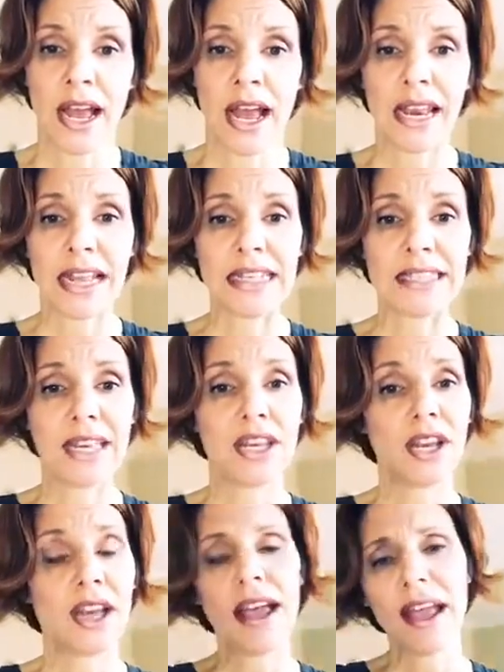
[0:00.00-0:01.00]
And I
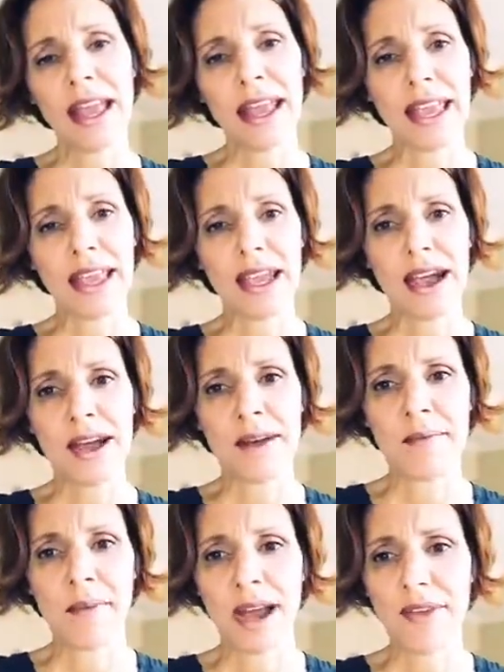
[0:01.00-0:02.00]
said, hey,
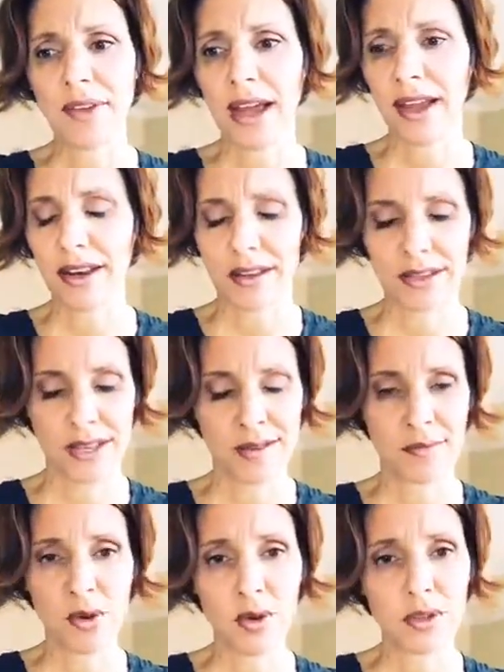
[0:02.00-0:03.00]
I've got
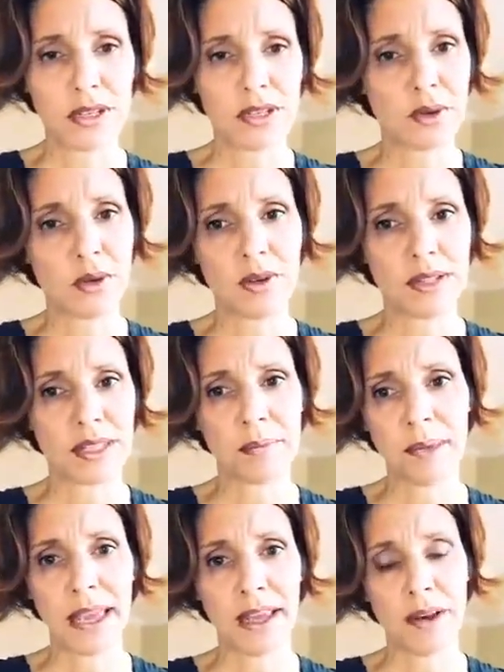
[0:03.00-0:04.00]
some Cool Azul and some
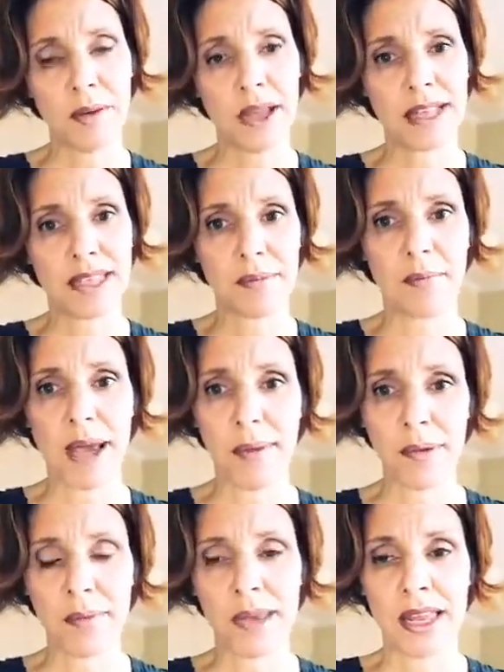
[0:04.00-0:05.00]
Panaway and some
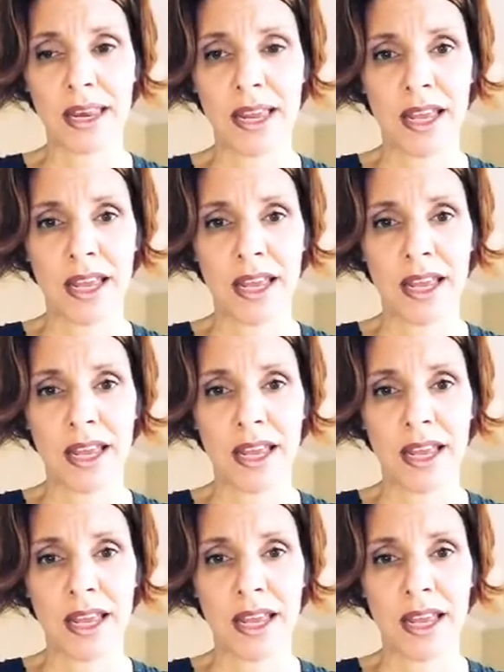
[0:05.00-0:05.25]
peppermint.